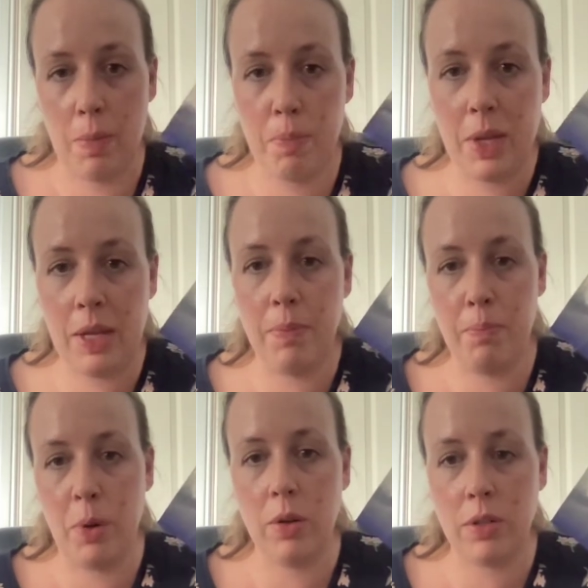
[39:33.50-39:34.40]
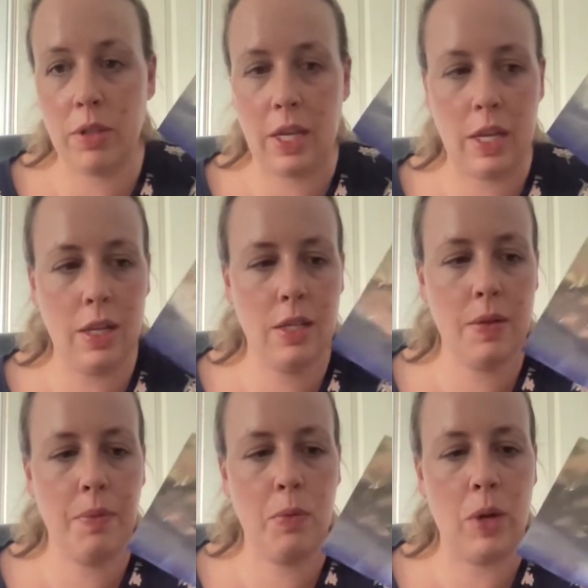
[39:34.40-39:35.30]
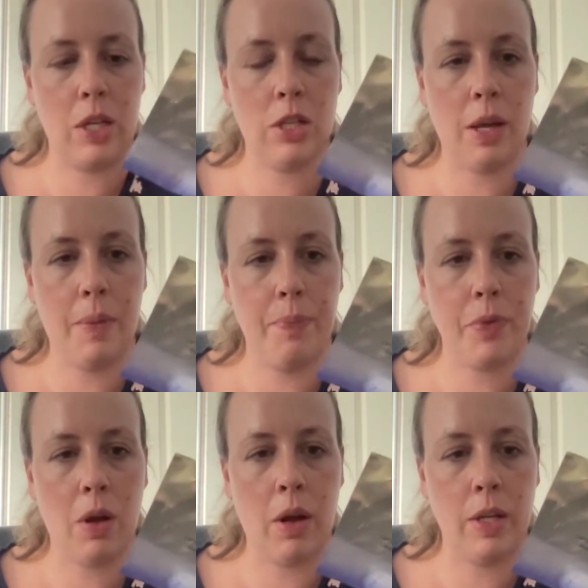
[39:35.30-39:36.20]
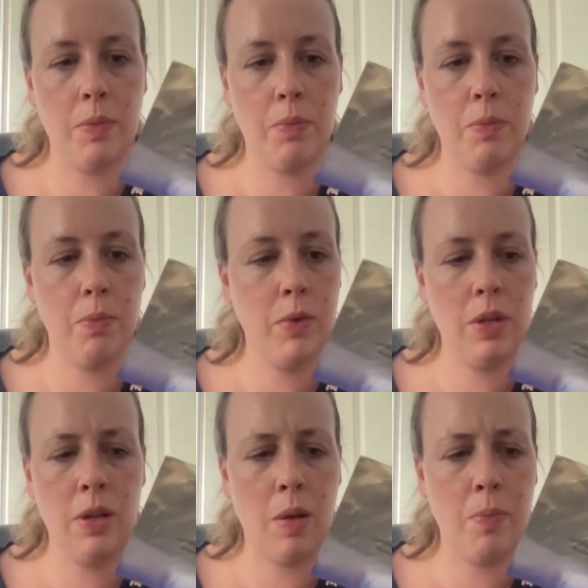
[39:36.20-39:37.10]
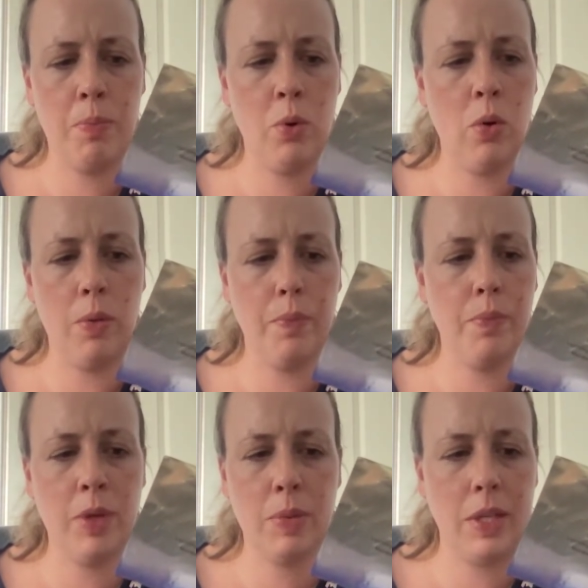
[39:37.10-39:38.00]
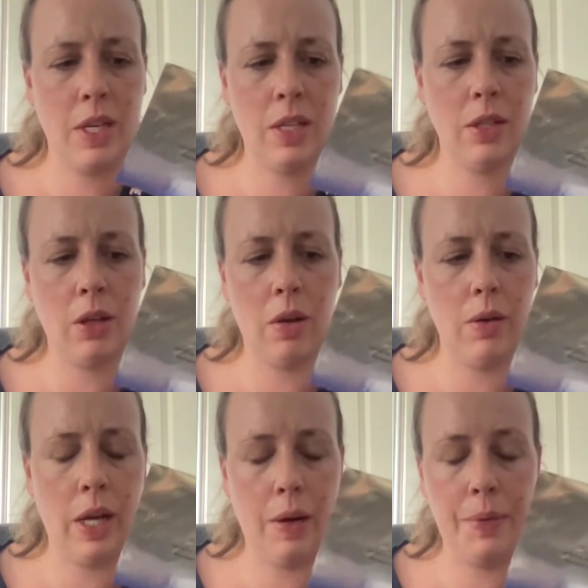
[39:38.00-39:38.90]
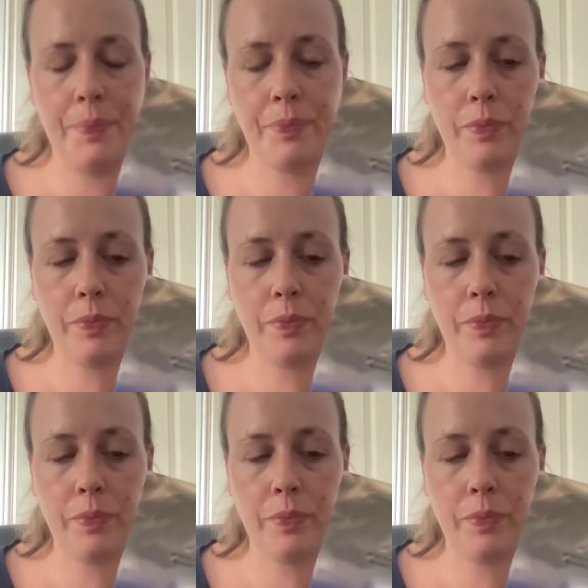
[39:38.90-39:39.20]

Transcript: big box of these, which I'd, bought, must have been years ago now.